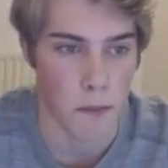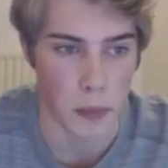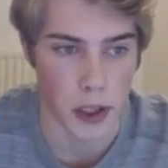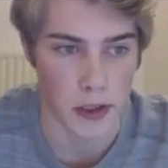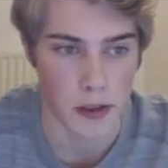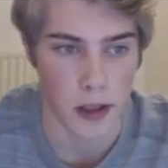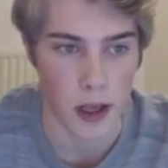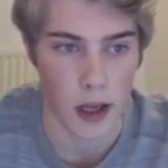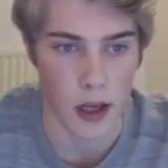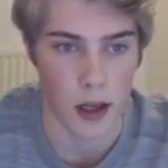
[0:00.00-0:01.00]
But
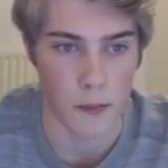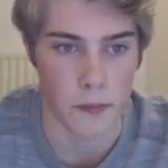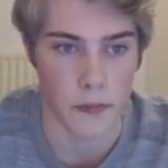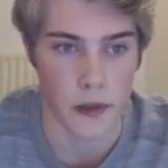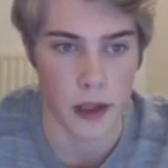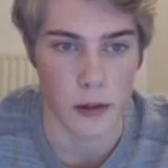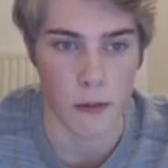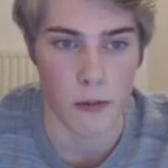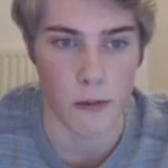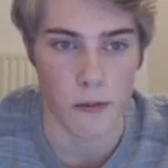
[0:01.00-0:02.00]
um,
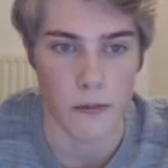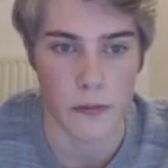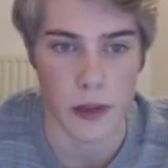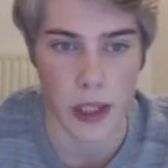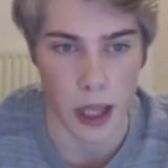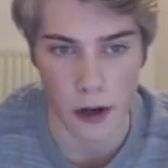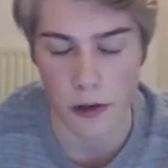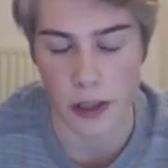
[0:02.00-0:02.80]
here